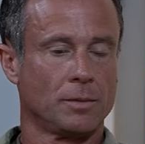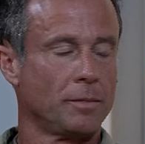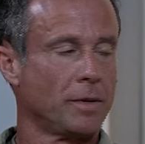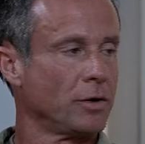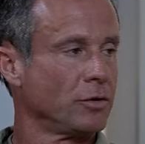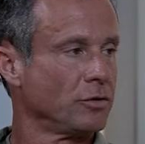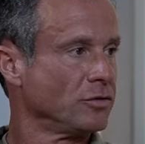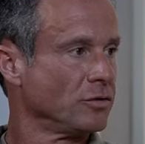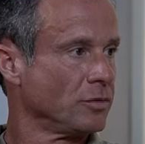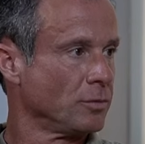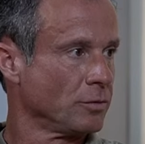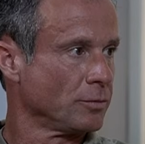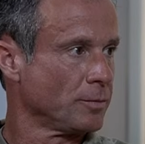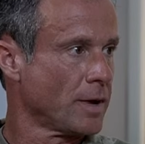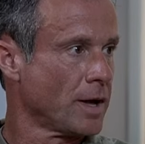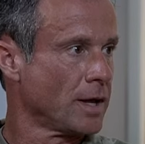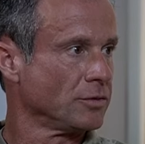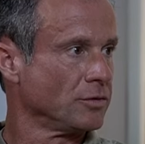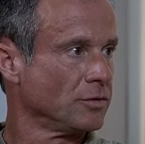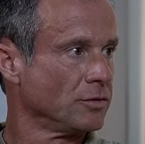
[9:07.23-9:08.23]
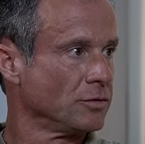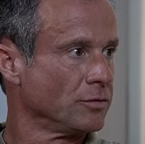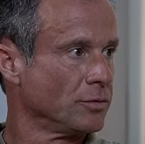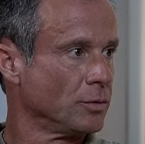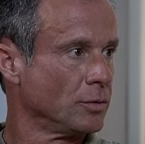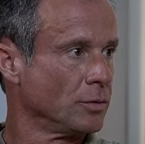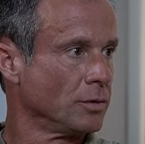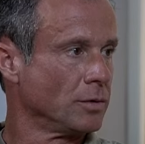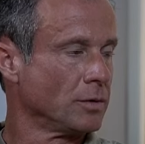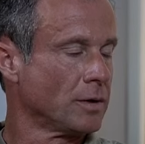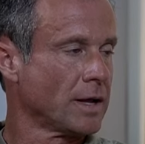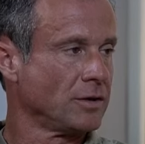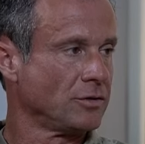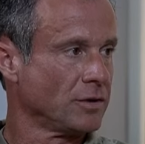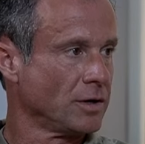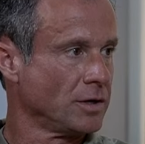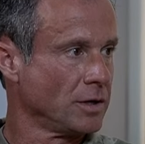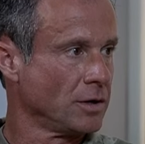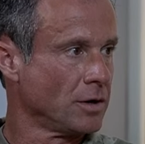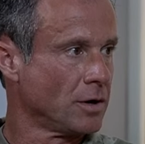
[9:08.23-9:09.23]
emergency responses, for
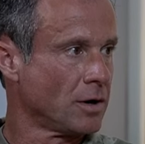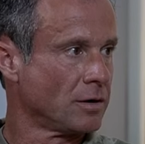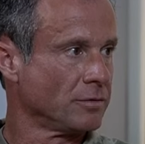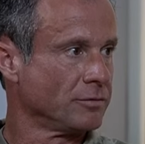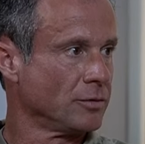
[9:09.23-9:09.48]
HADR,